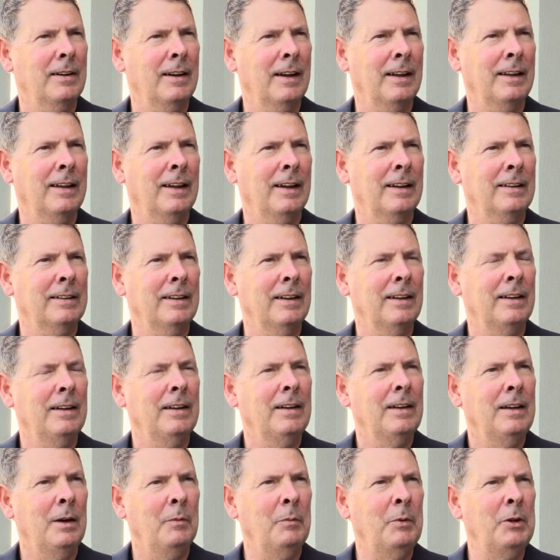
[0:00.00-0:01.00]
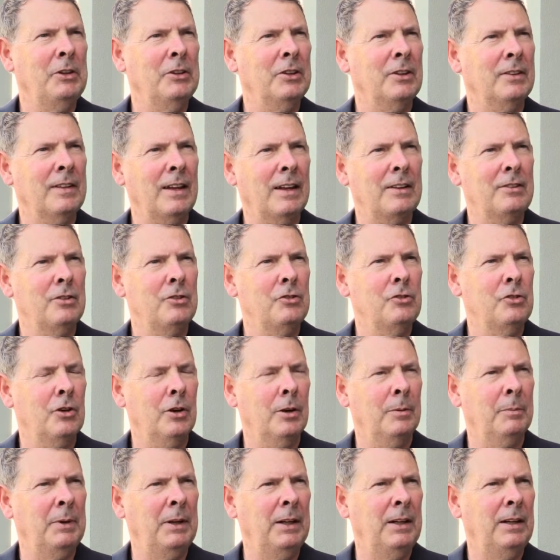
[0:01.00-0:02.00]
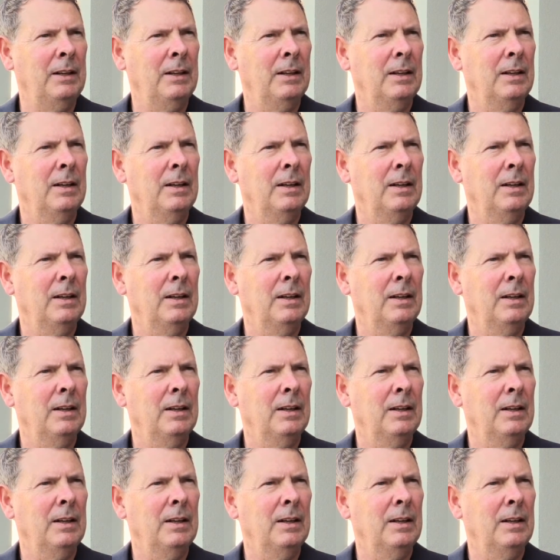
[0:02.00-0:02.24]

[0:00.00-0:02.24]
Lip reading: I liked it. And we took that to Germany,